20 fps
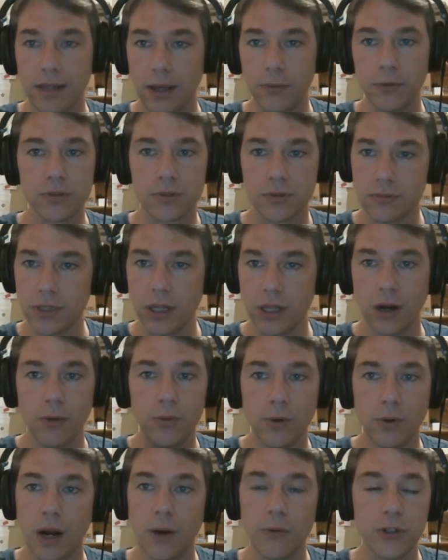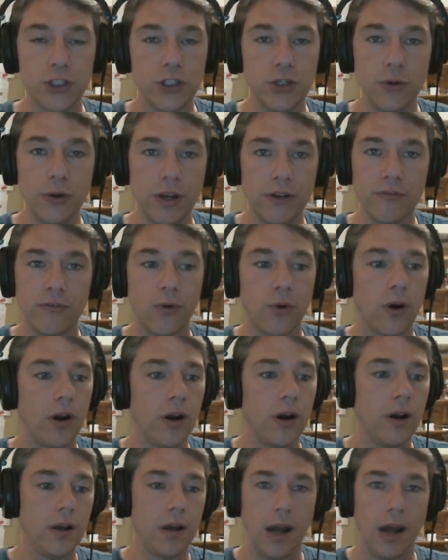That was, what I was shooting
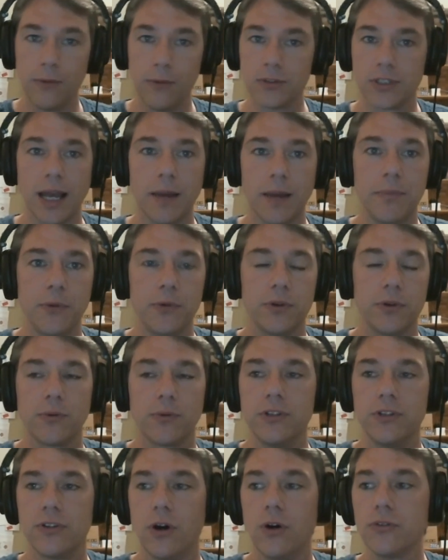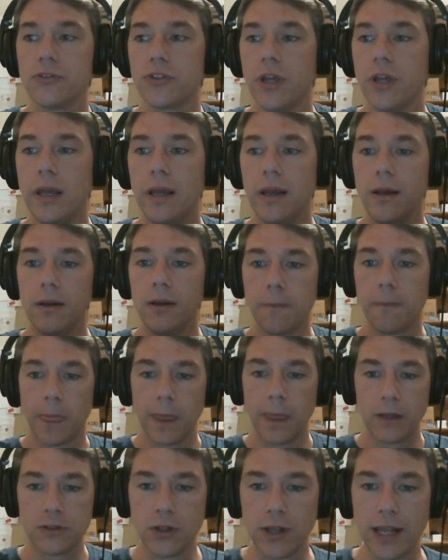for. I was happy with the results.
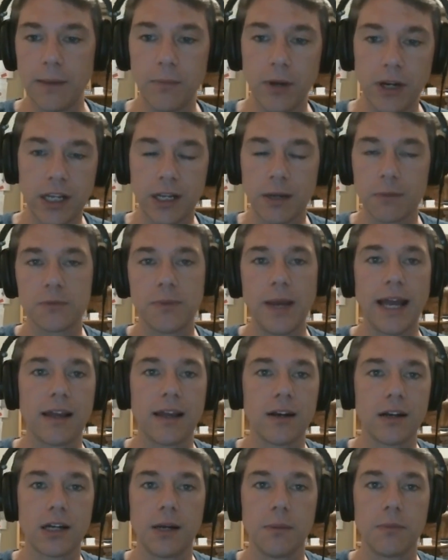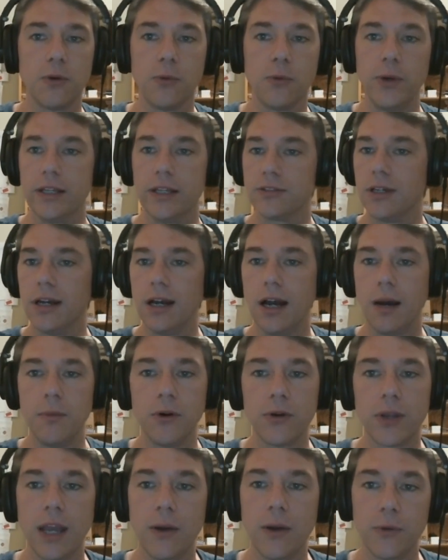So that money comes back in a couple of weeks. I'm
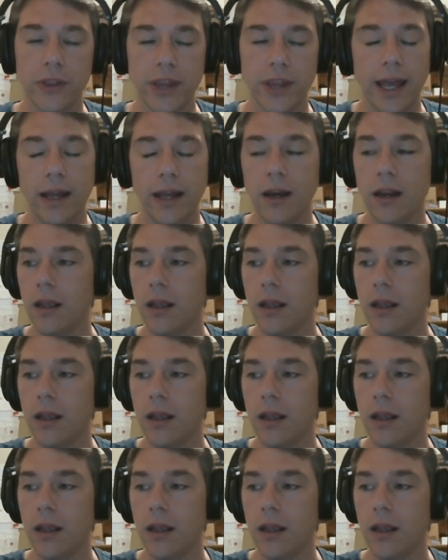okay with that.